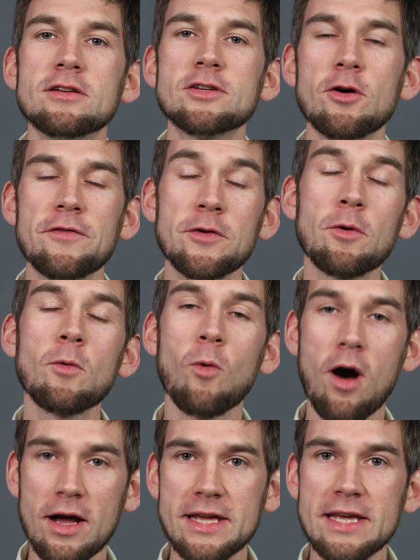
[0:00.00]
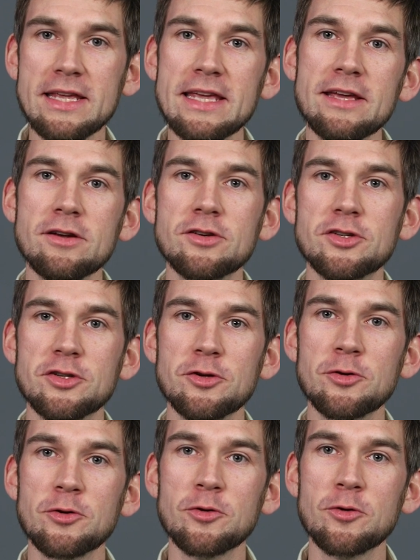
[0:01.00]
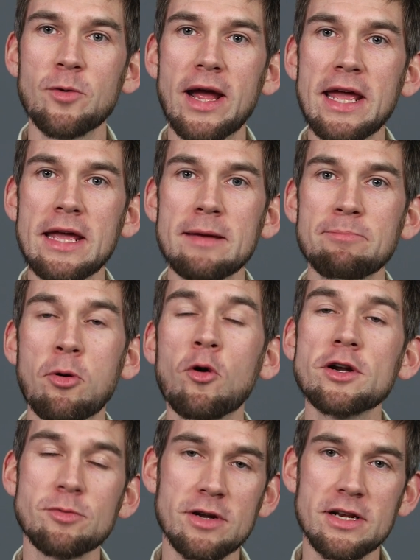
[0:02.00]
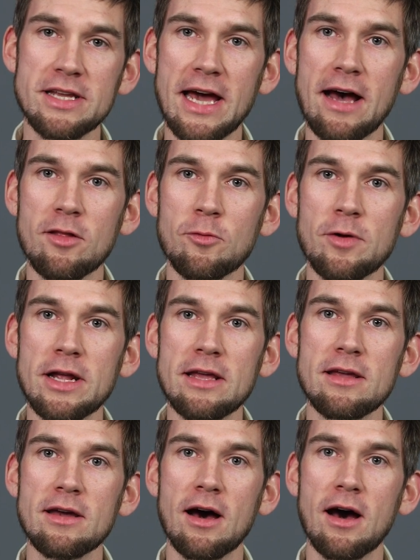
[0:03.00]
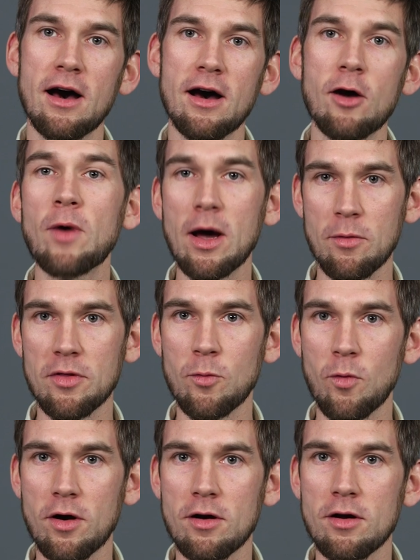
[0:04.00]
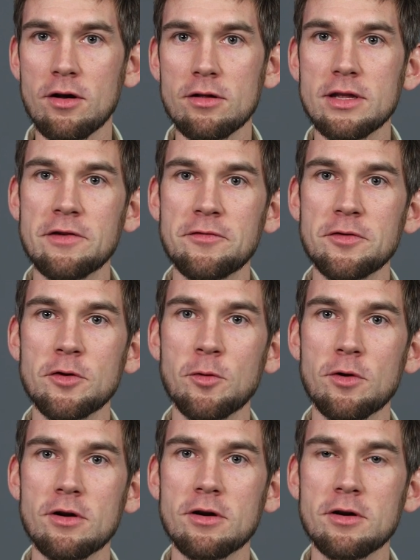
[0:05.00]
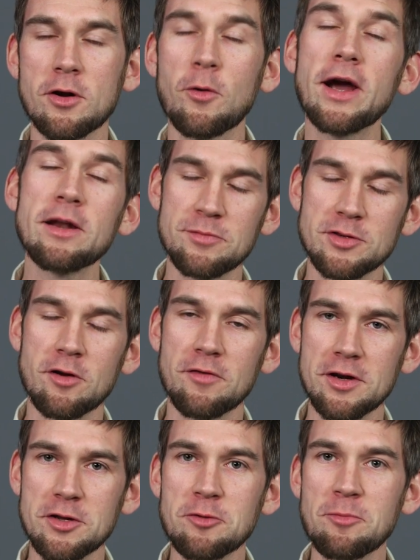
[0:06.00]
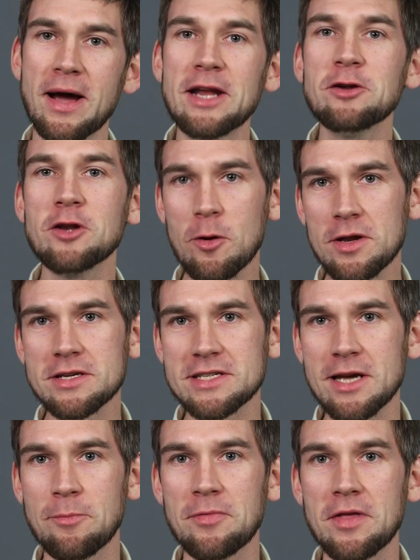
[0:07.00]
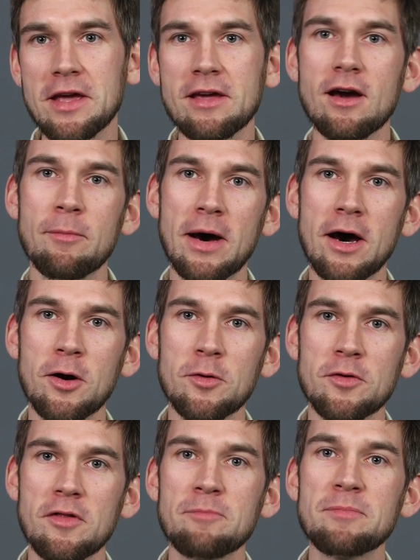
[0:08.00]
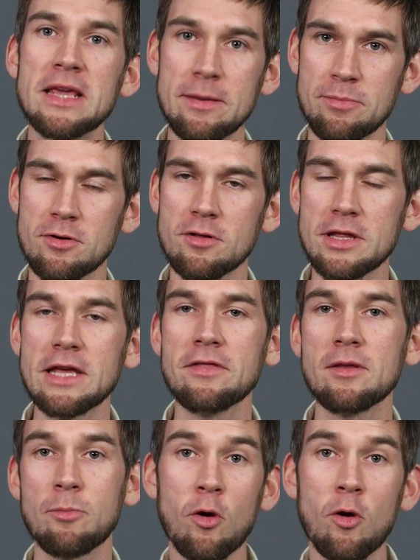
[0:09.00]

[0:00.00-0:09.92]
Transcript: So, if you were walking into a portrait gallery uh, around the world, if you were quite observant, you might notice something about the people in the